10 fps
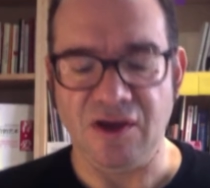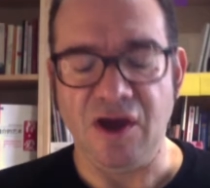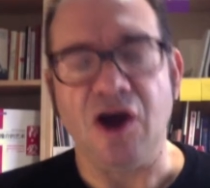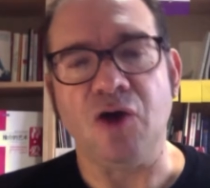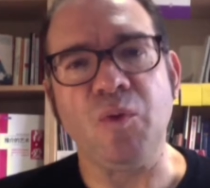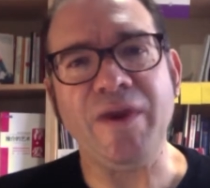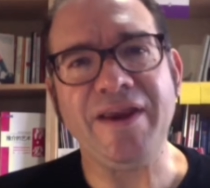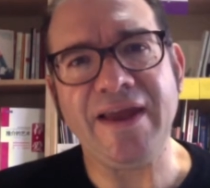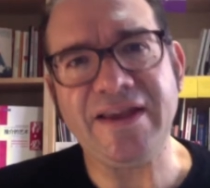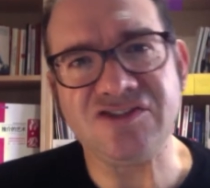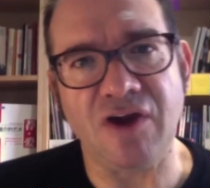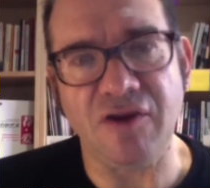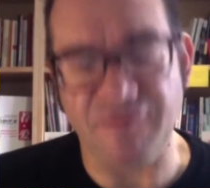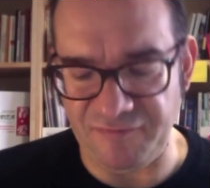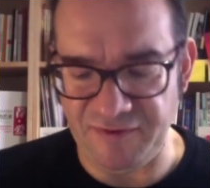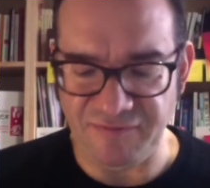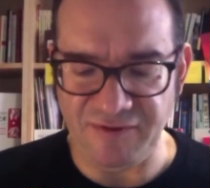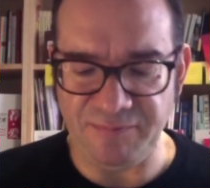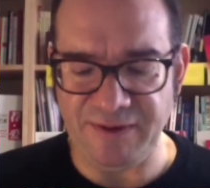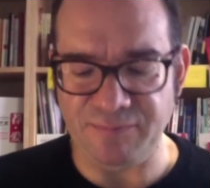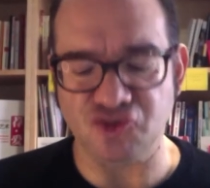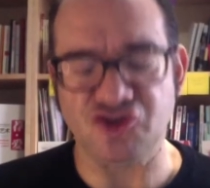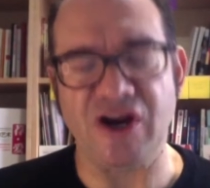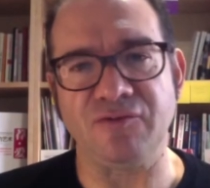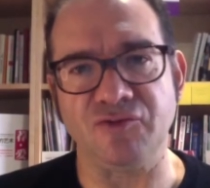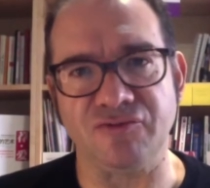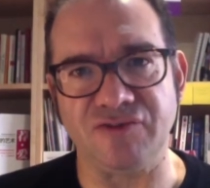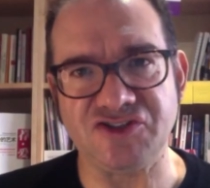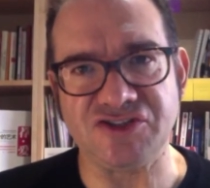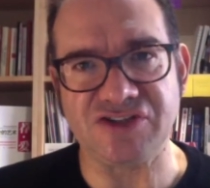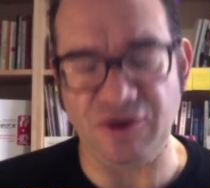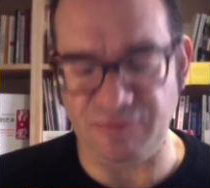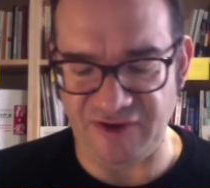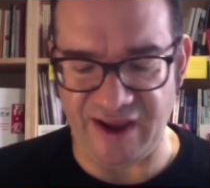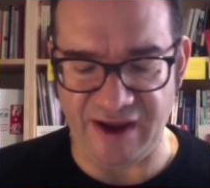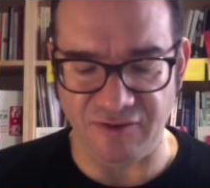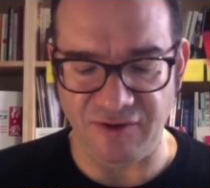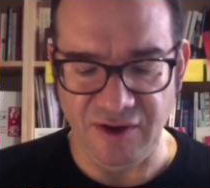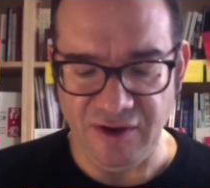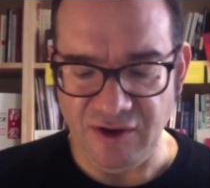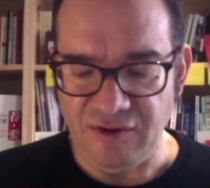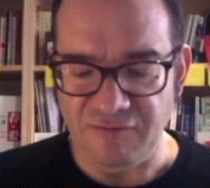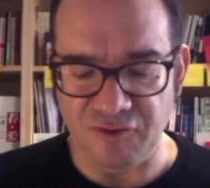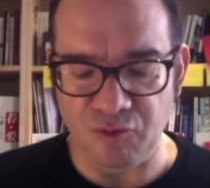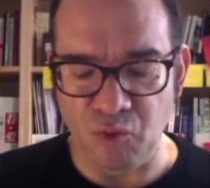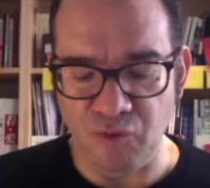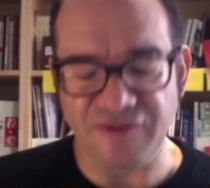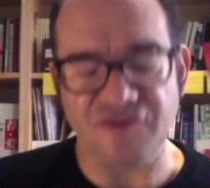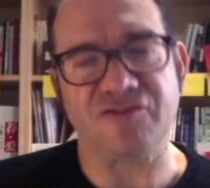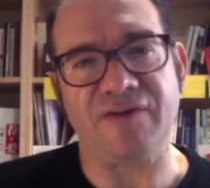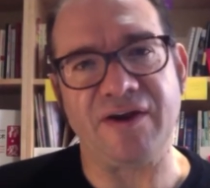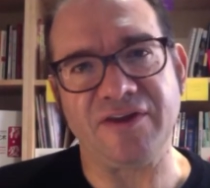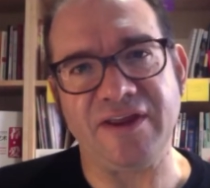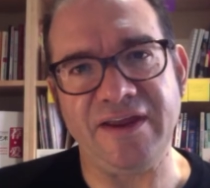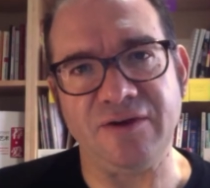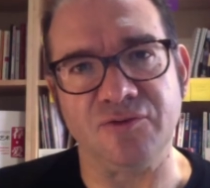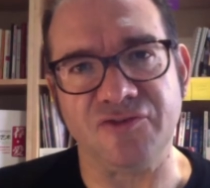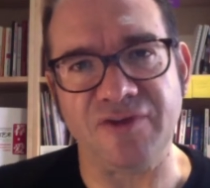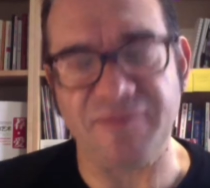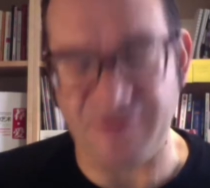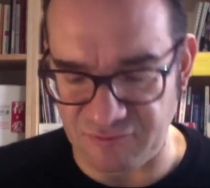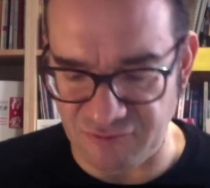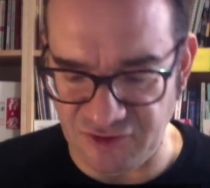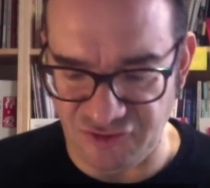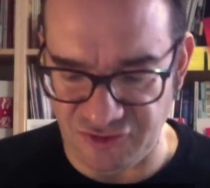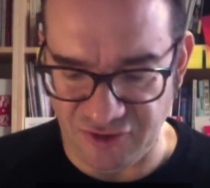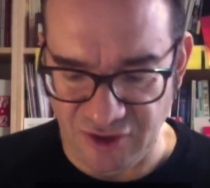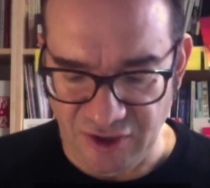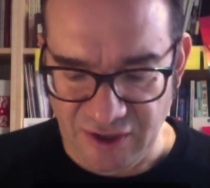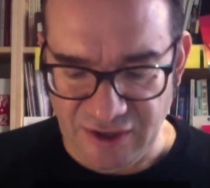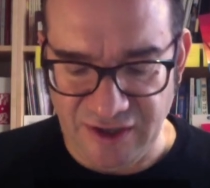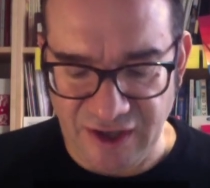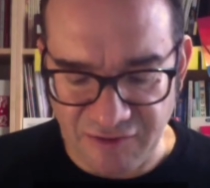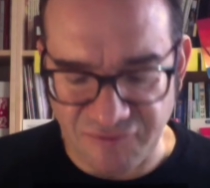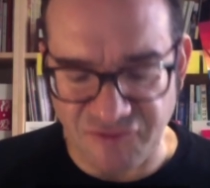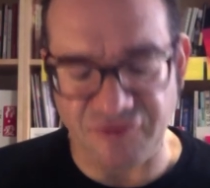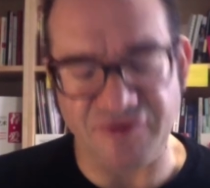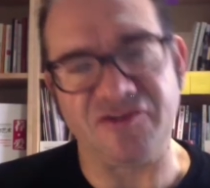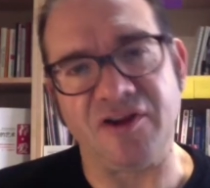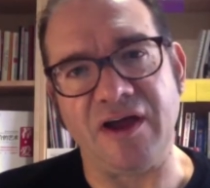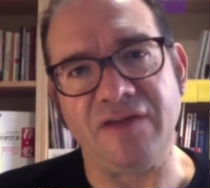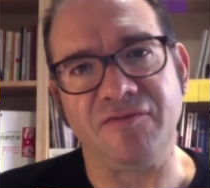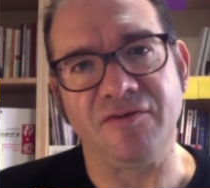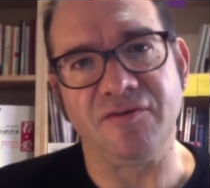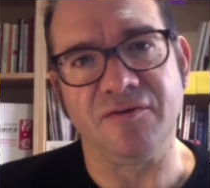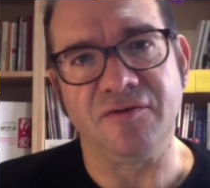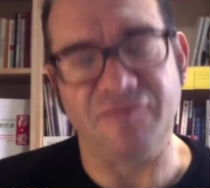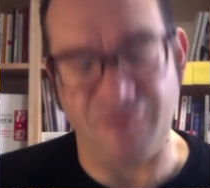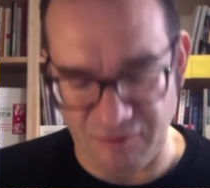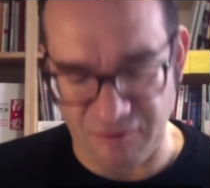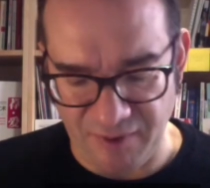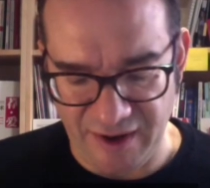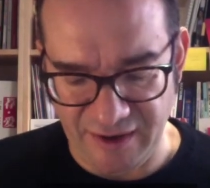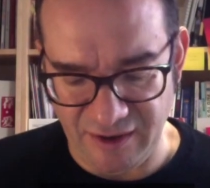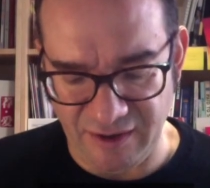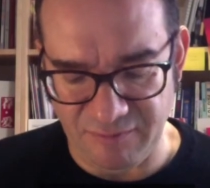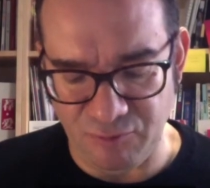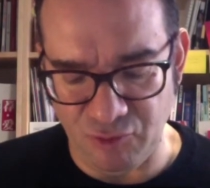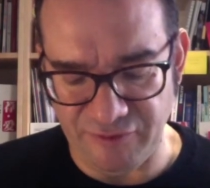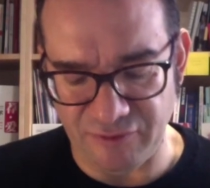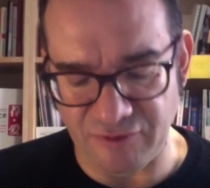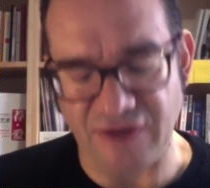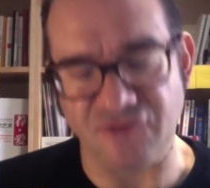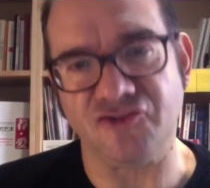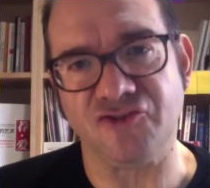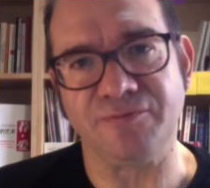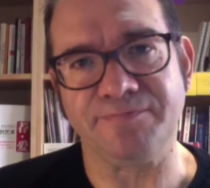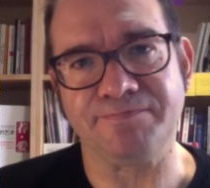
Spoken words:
A week later, over 50 people travelled to Richard's hometown for a walk in the surrounding hills, something that Richard loved during his life, followed by a memorial lunch.